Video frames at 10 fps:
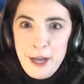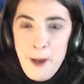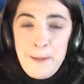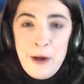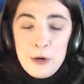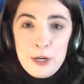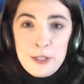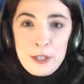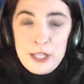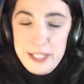about
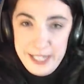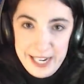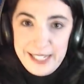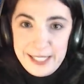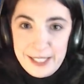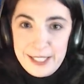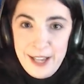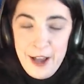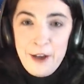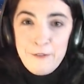the needs
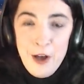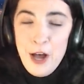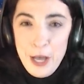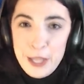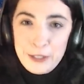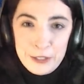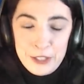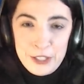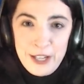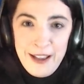of
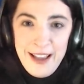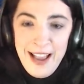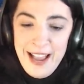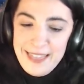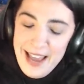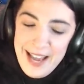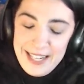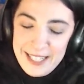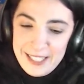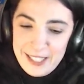others. And that
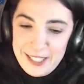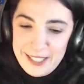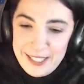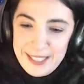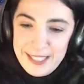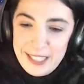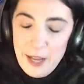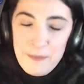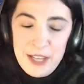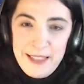is
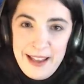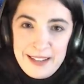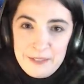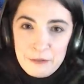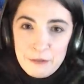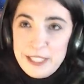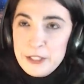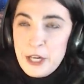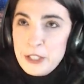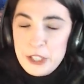something that real
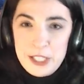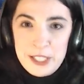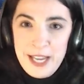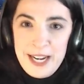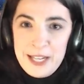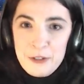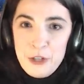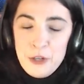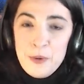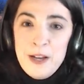narcissists cannot
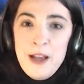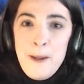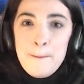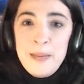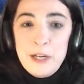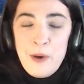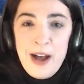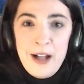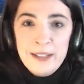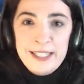do.
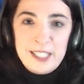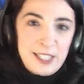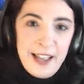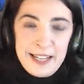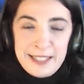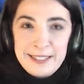Meanwhile, it's like